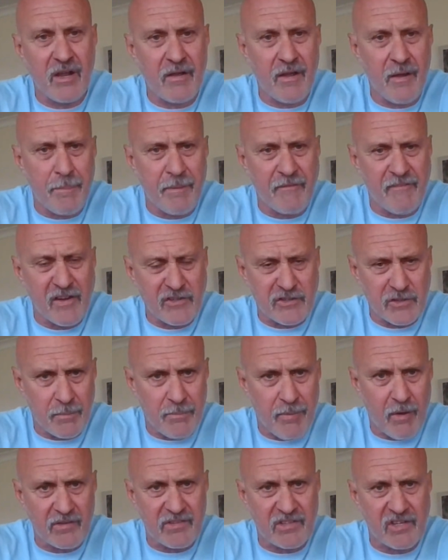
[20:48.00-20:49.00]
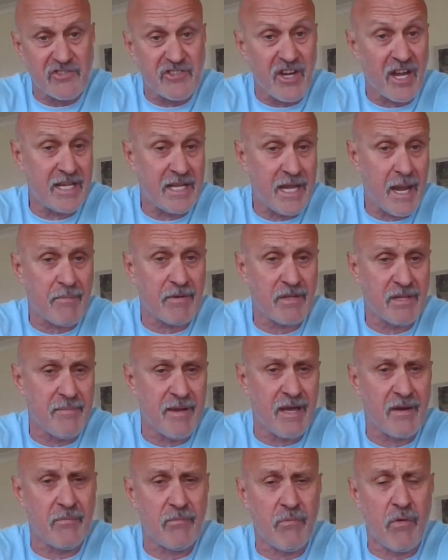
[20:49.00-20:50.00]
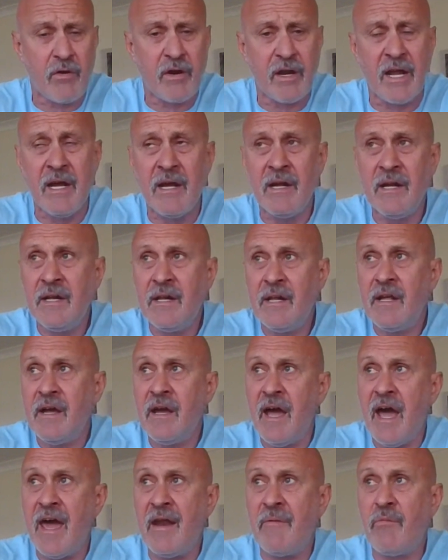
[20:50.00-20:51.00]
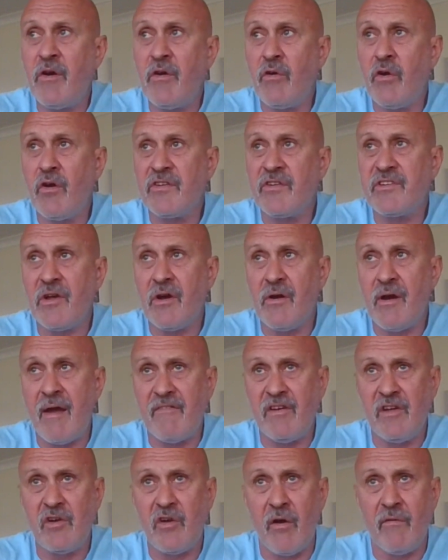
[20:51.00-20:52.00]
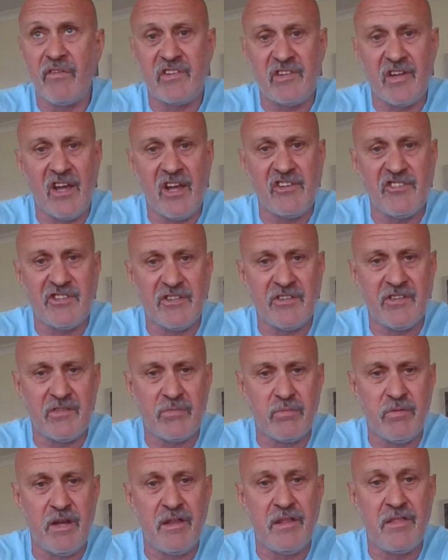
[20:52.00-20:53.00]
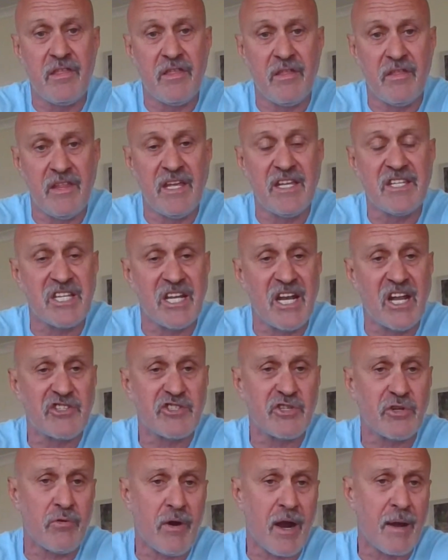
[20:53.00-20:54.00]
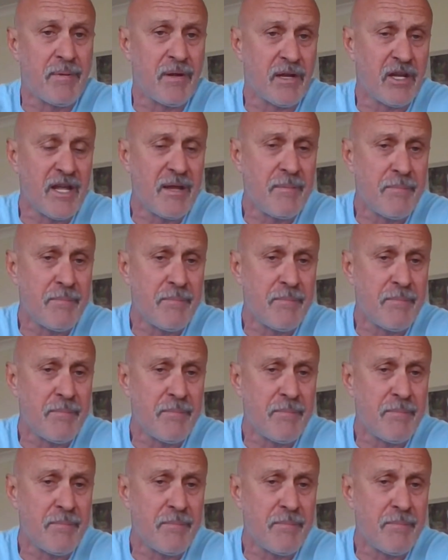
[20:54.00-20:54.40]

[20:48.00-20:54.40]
professional boxer, Shane Cameron, the Mountain Warrior. And we were also having conversations with the International Rugby League